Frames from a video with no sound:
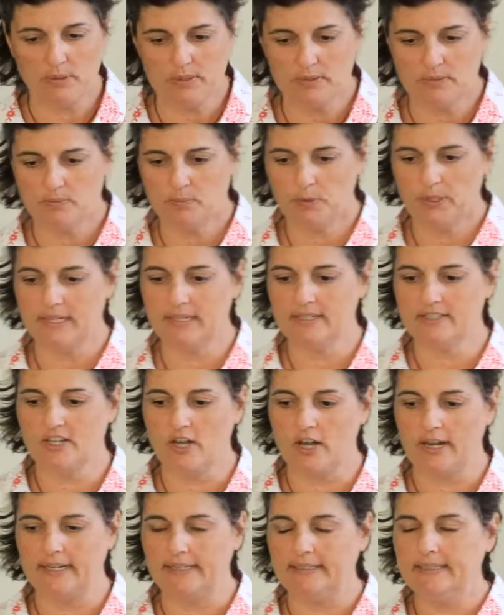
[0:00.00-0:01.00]
was pretty
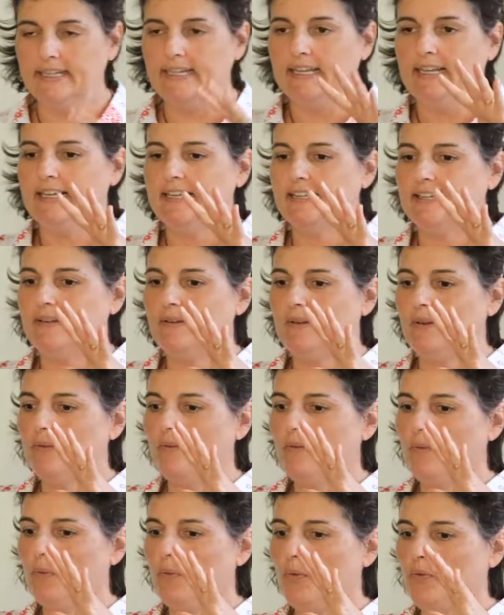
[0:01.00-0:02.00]
exciting.
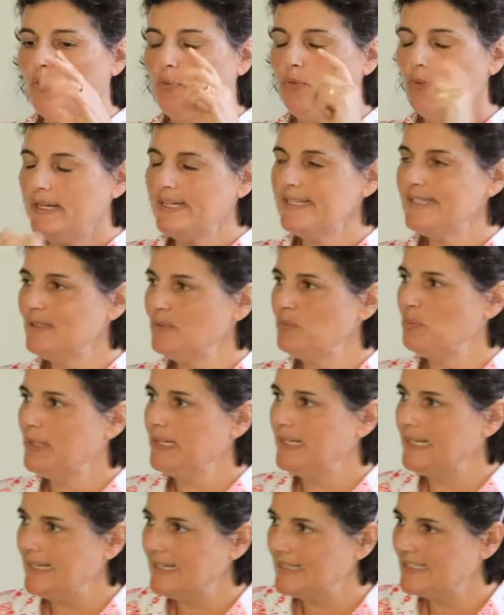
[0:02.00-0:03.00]
The reason we
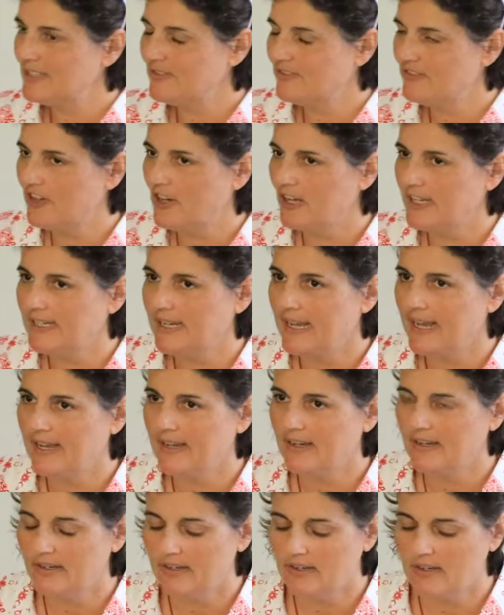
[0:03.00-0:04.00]
needed to find
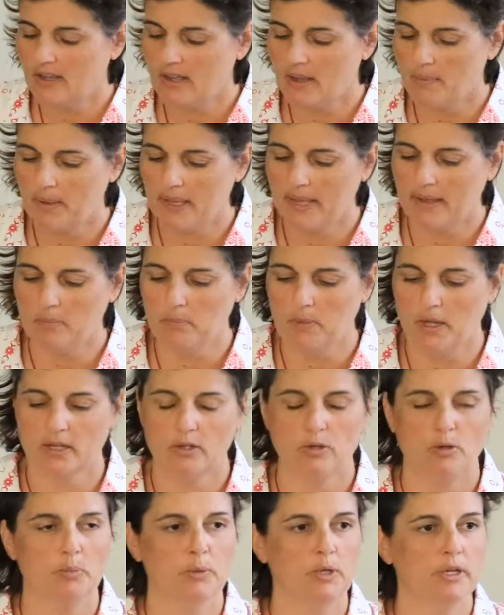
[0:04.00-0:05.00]
out about
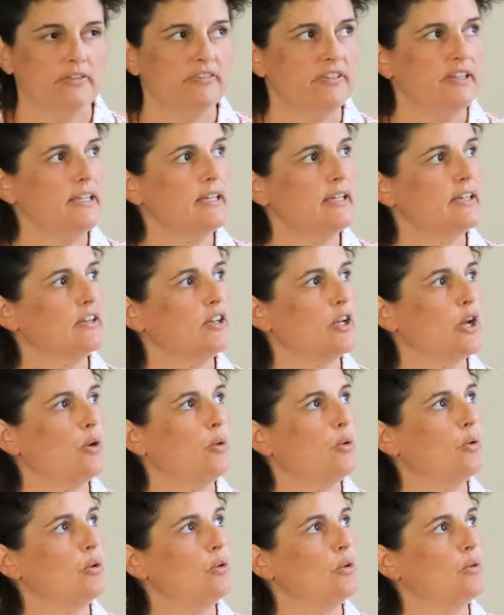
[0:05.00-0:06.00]
Michael Murphy and go
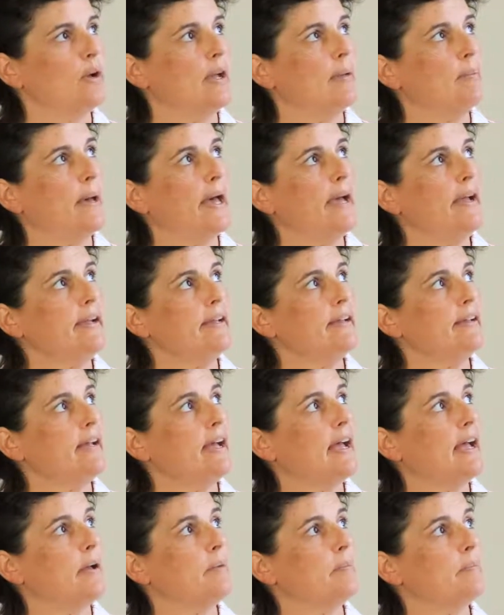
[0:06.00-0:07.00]
all the way back
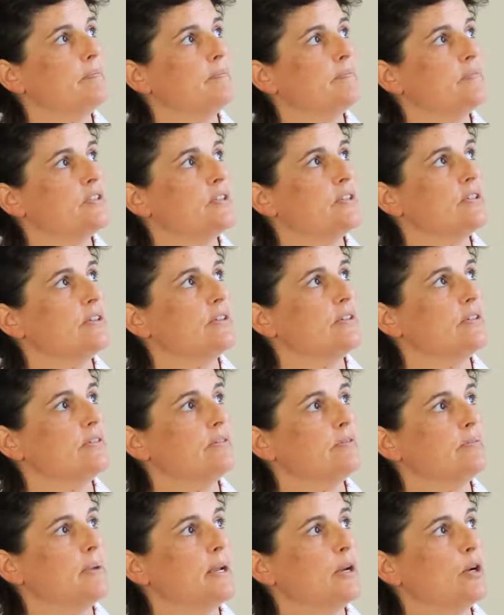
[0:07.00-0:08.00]
to
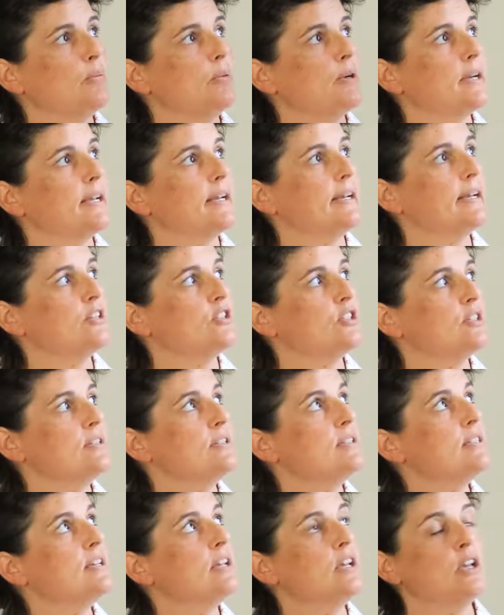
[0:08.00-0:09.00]
the Maryborough
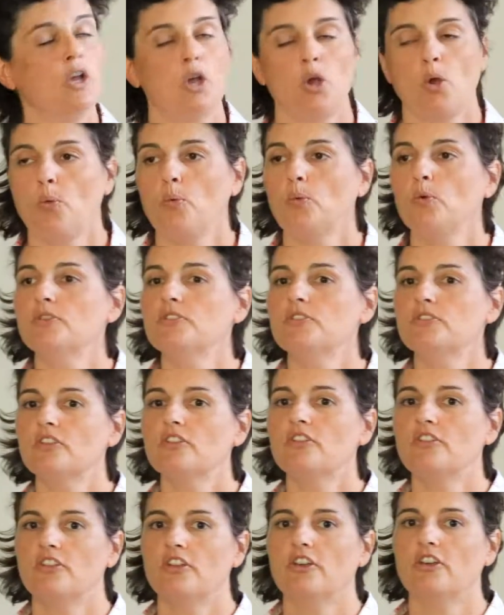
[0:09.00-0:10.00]
connections was the
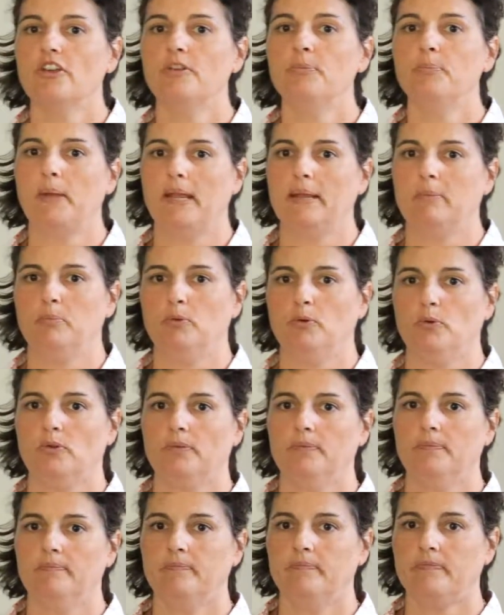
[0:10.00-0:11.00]
third bank book.
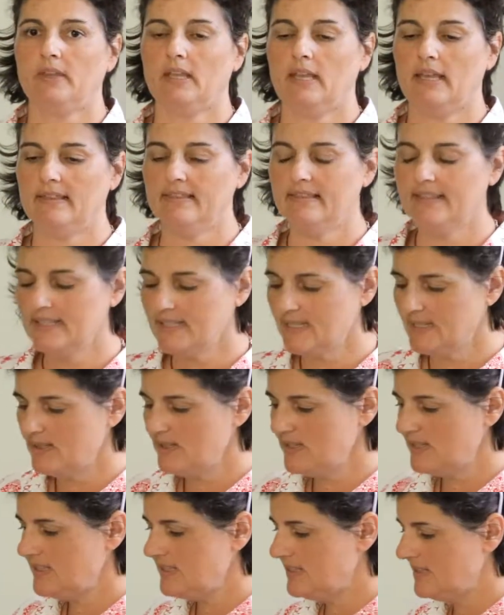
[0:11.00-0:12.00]
Okay, this
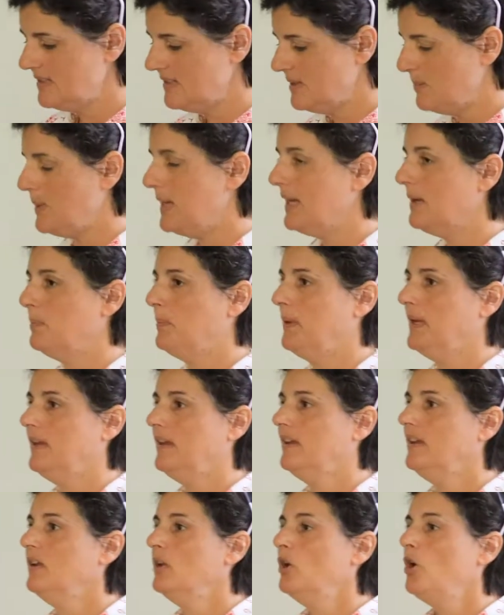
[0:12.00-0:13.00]
is the
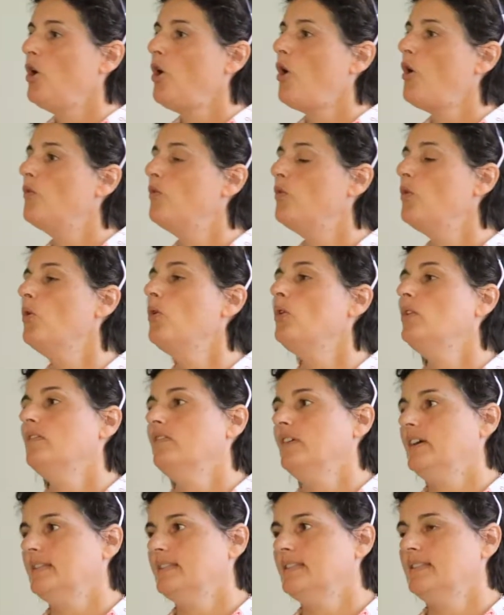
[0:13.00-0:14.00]
bugbear of all of
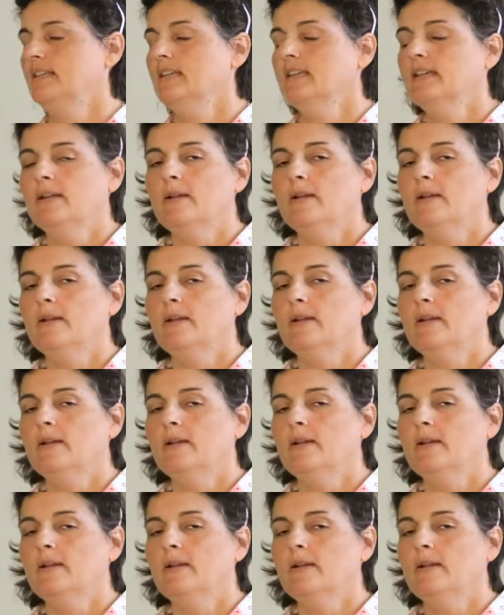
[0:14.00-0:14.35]
us.